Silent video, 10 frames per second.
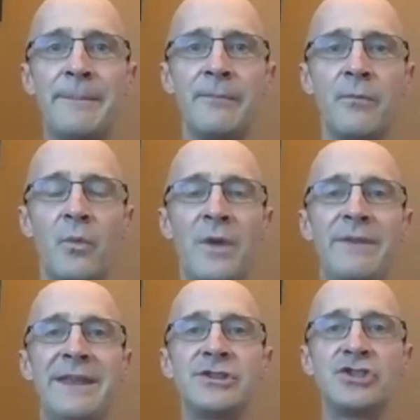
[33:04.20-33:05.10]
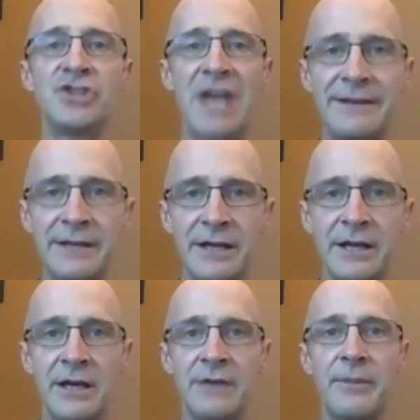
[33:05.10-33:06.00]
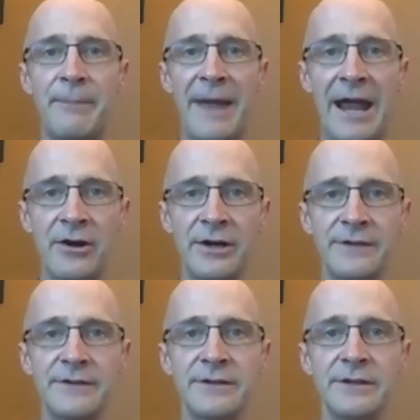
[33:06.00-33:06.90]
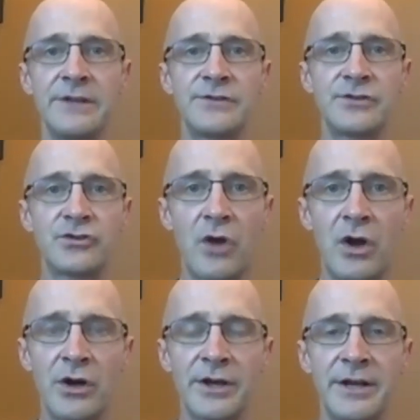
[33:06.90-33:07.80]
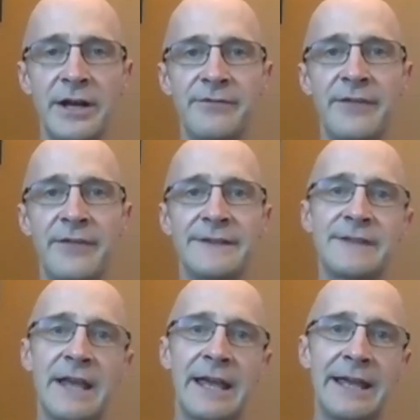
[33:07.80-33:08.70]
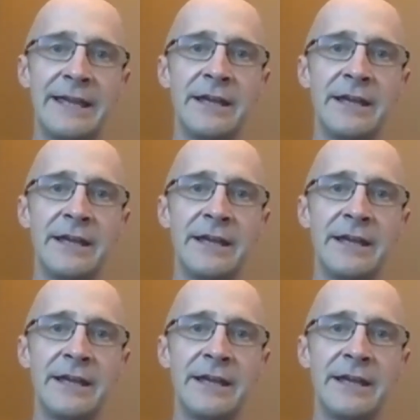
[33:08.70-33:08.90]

the agenda of the parent is strong enough that, say,